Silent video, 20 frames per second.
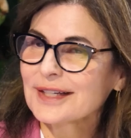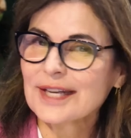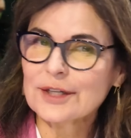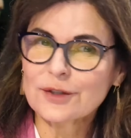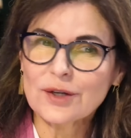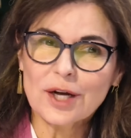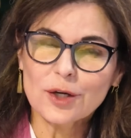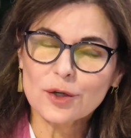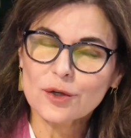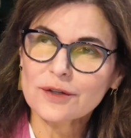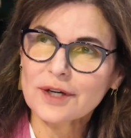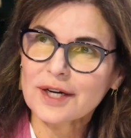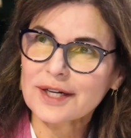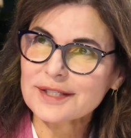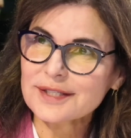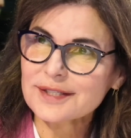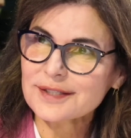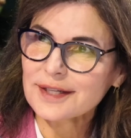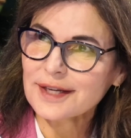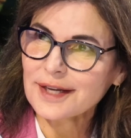get,
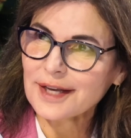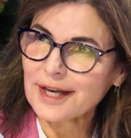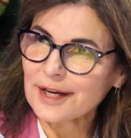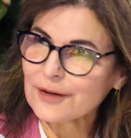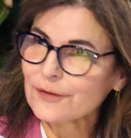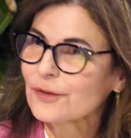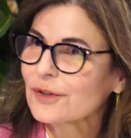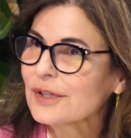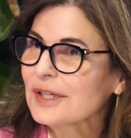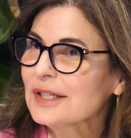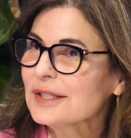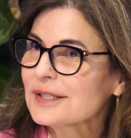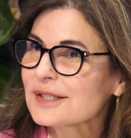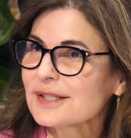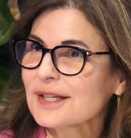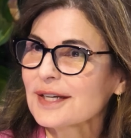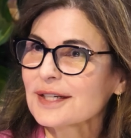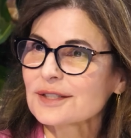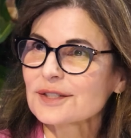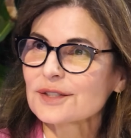across every
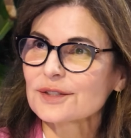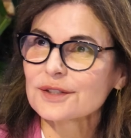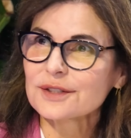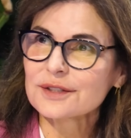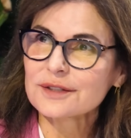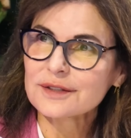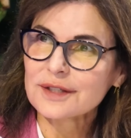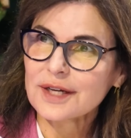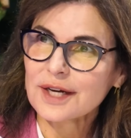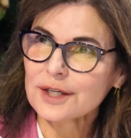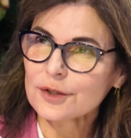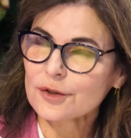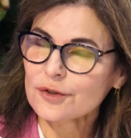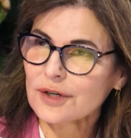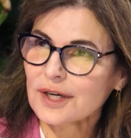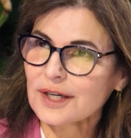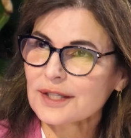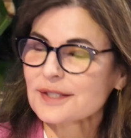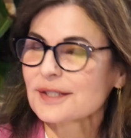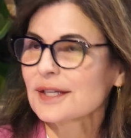sector,
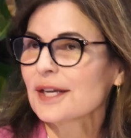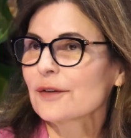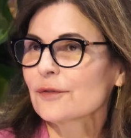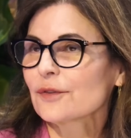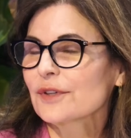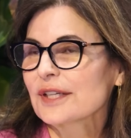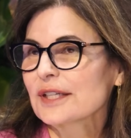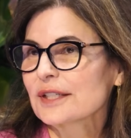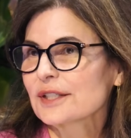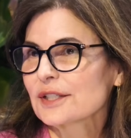across every